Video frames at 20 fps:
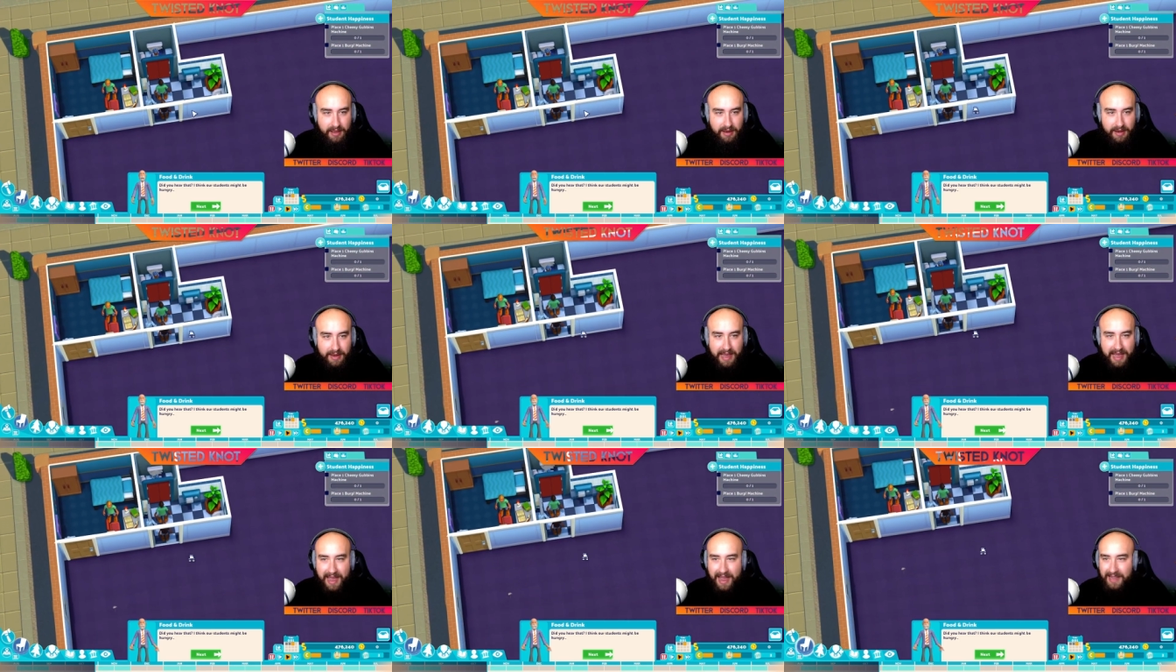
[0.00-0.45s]

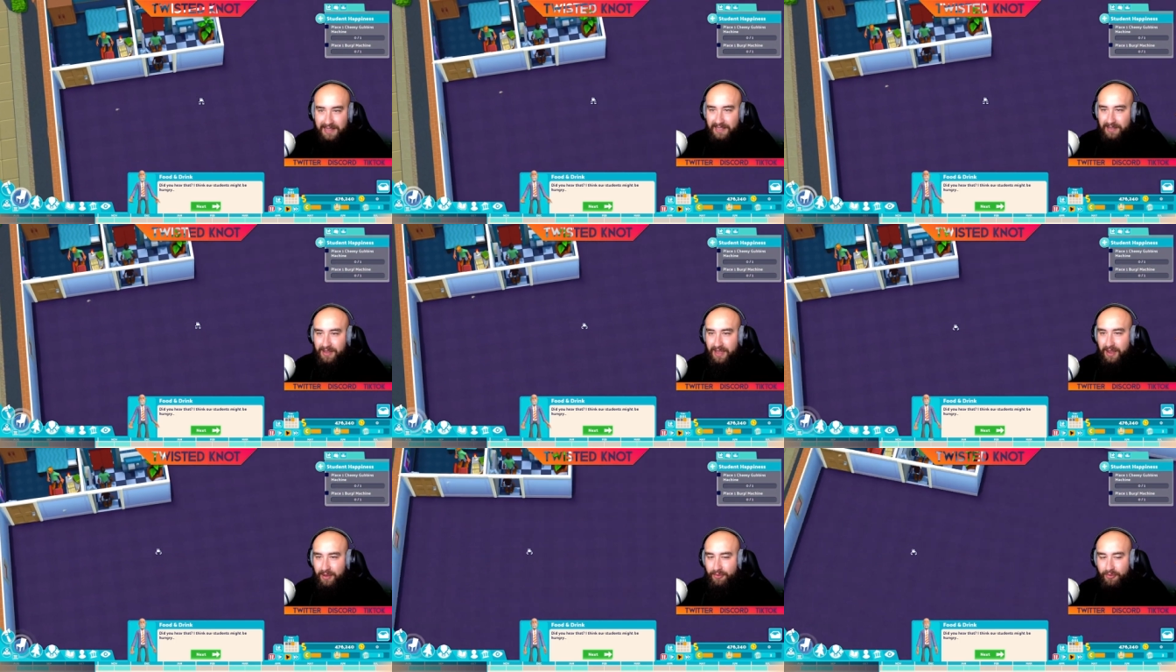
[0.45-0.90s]
Nah, it's
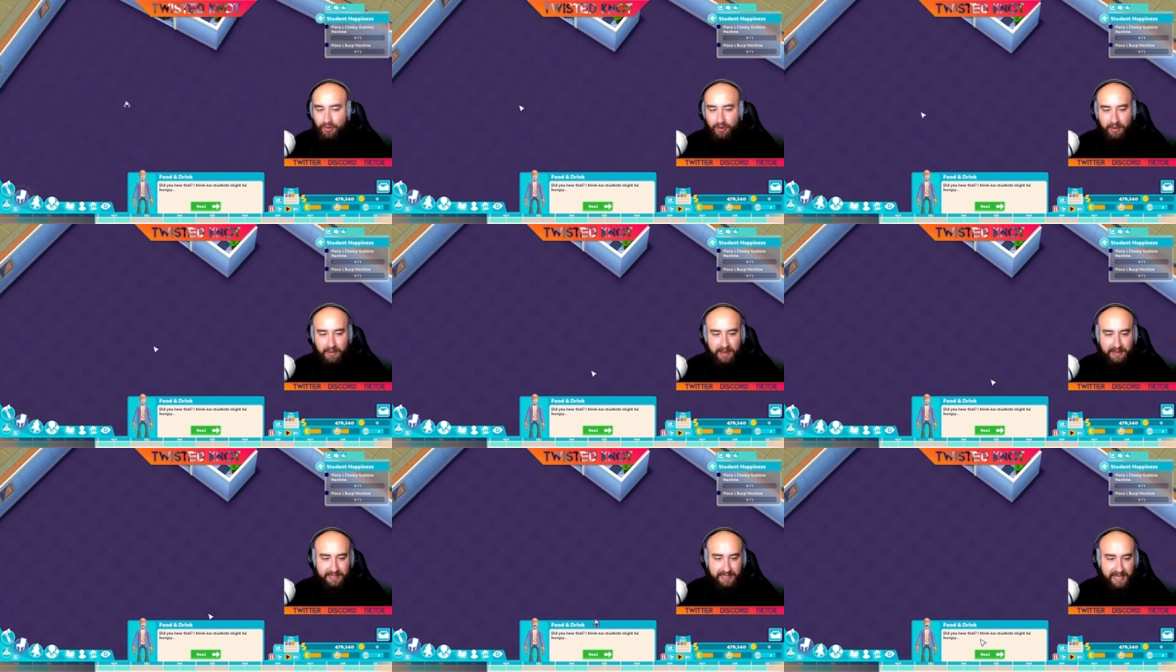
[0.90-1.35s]
okay. We're all
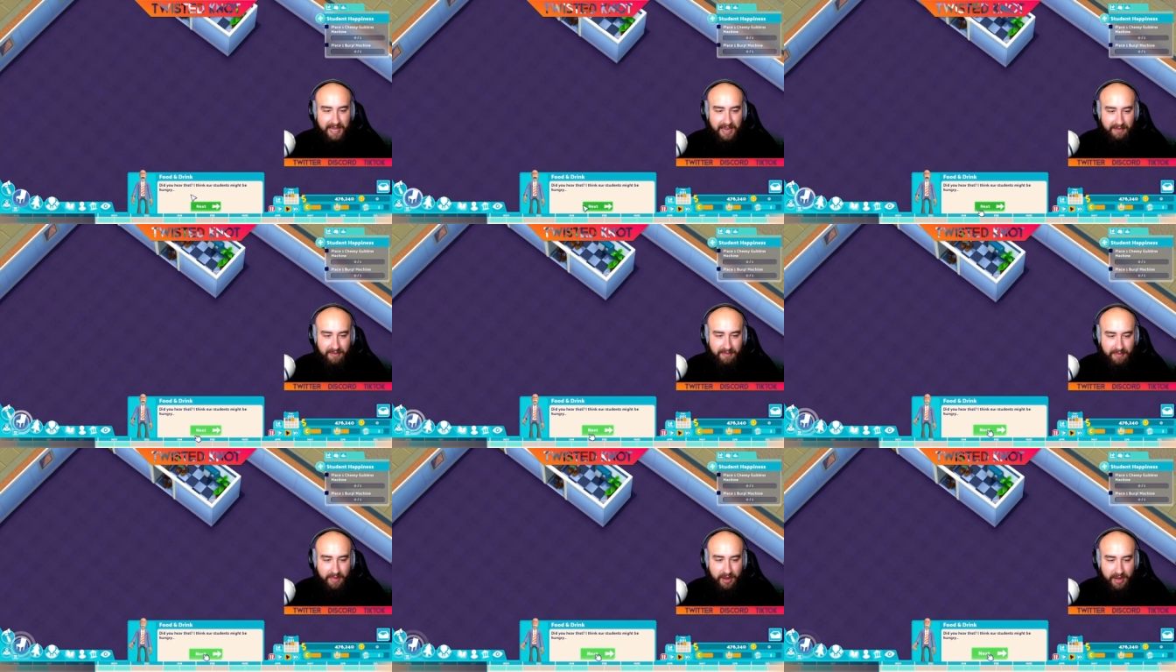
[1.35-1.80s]
about
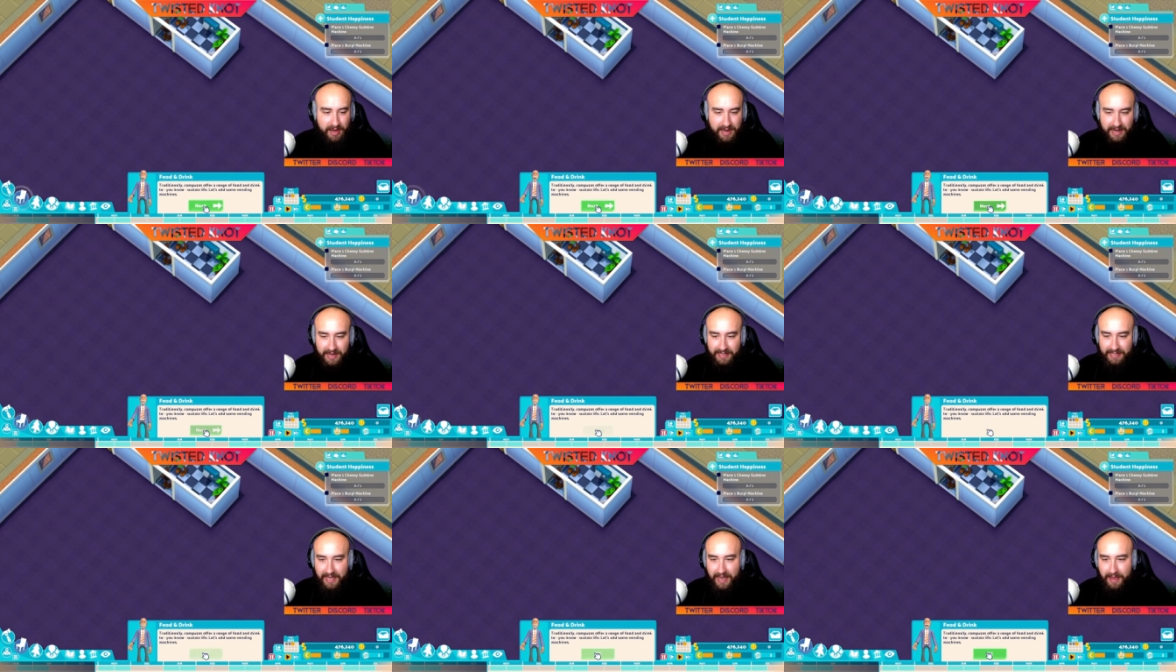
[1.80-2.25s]
saving money at
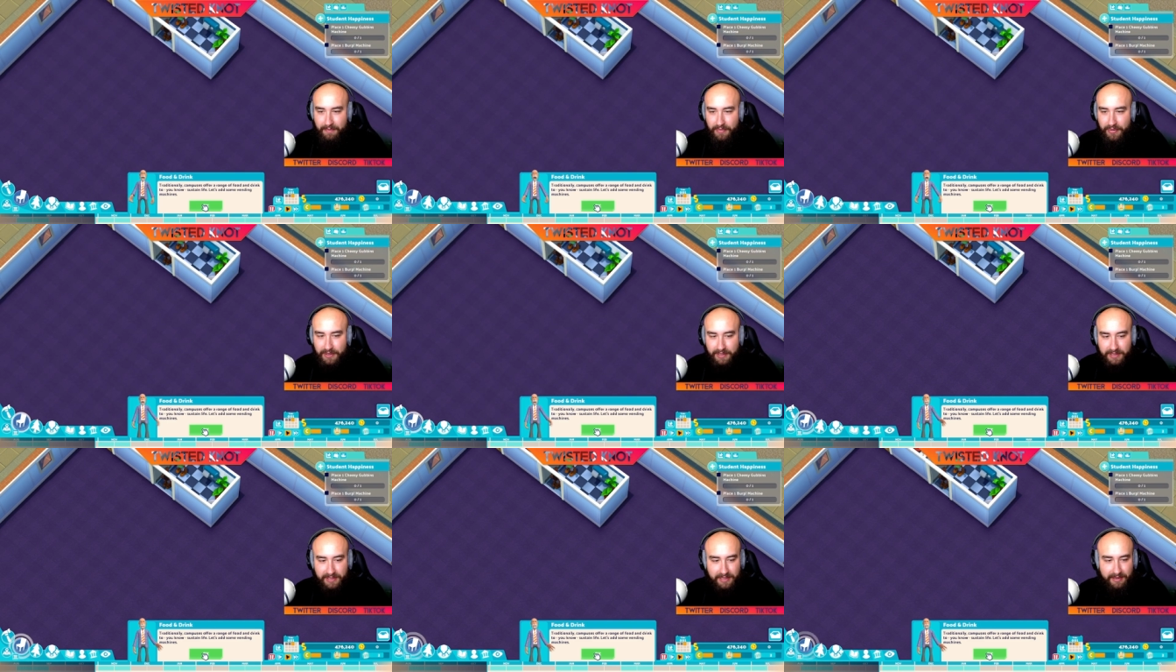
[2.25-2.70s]
this
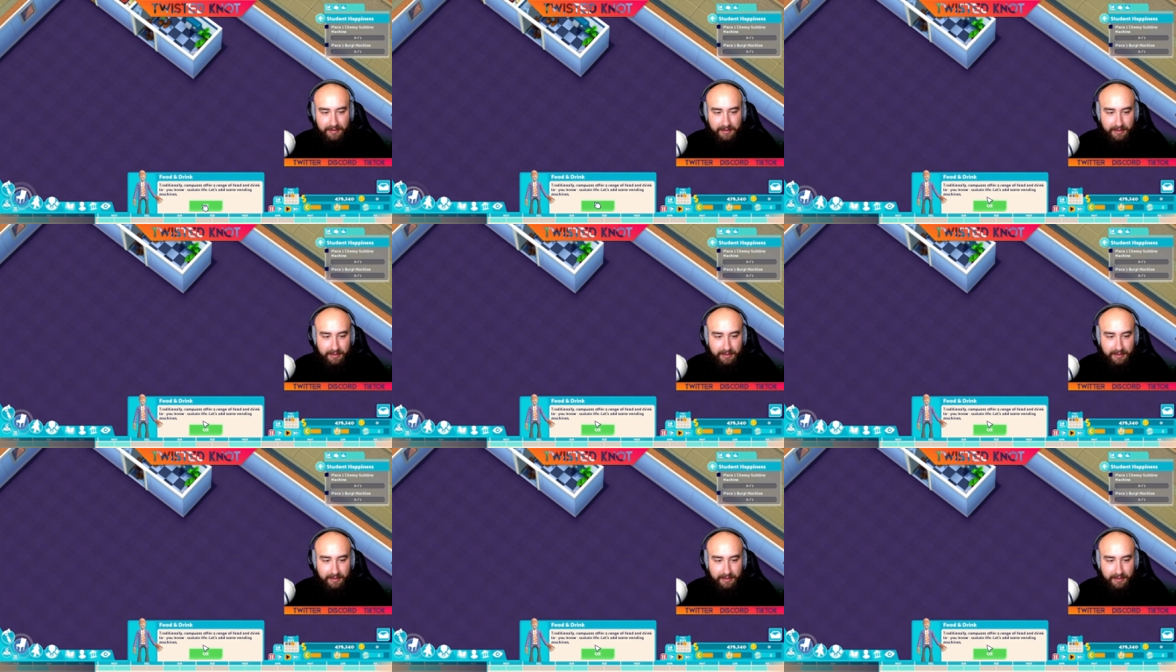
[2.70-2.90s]
campus.